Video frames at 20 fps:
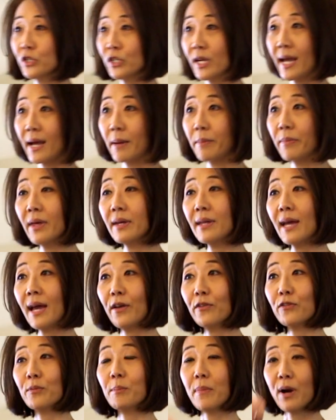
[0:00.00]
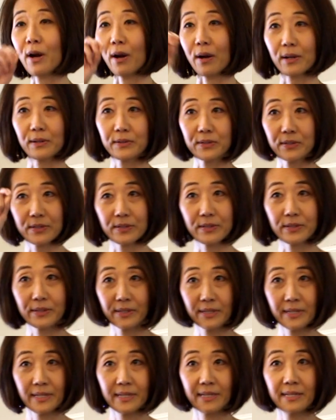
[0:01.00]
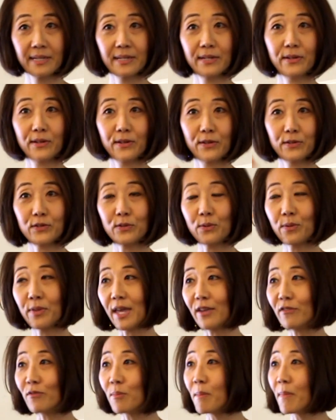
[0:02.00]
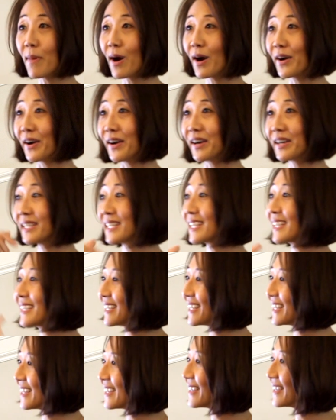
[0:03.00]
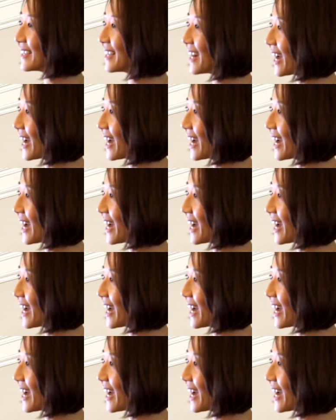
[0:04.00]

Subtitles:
jamb that has marks. So they've marked the